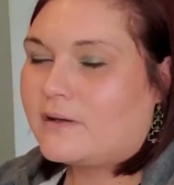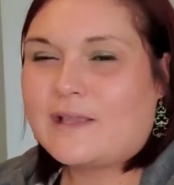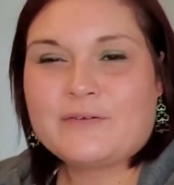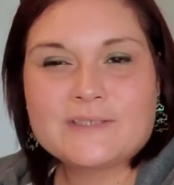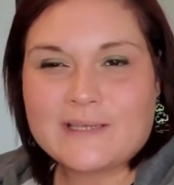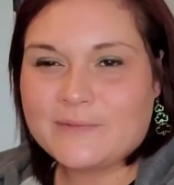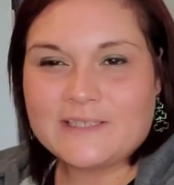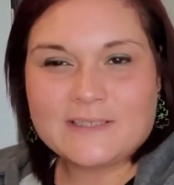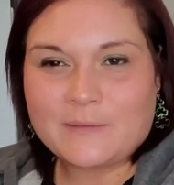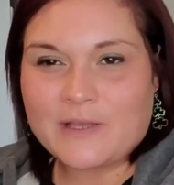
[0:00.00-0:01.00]
Every time they
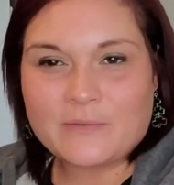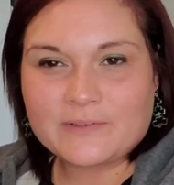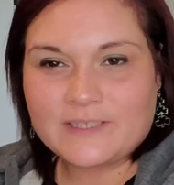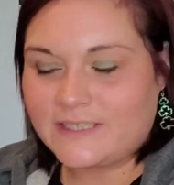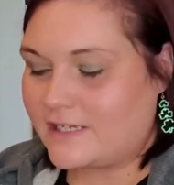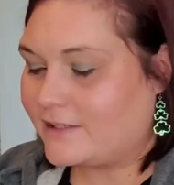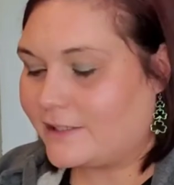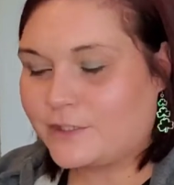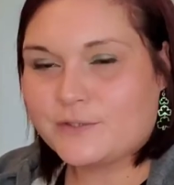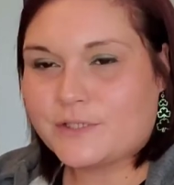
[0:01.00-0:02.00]
come out with the like
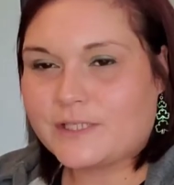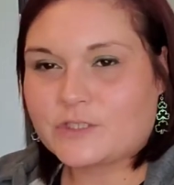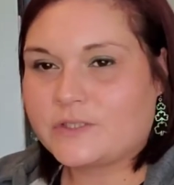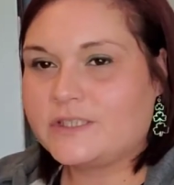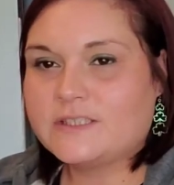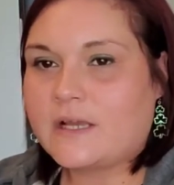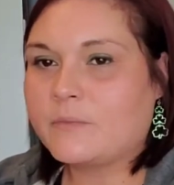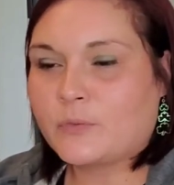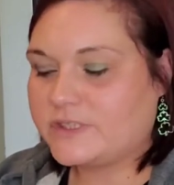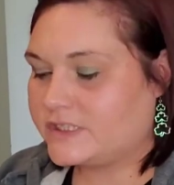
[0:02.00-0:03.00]
a new collection of these, I'm
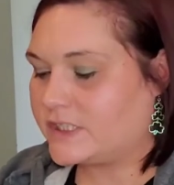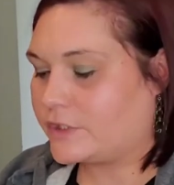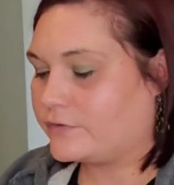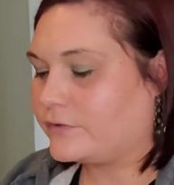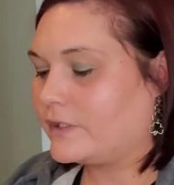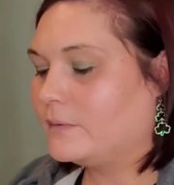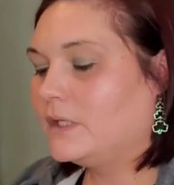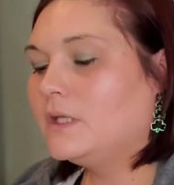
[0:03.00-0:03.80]
always a sucker for them.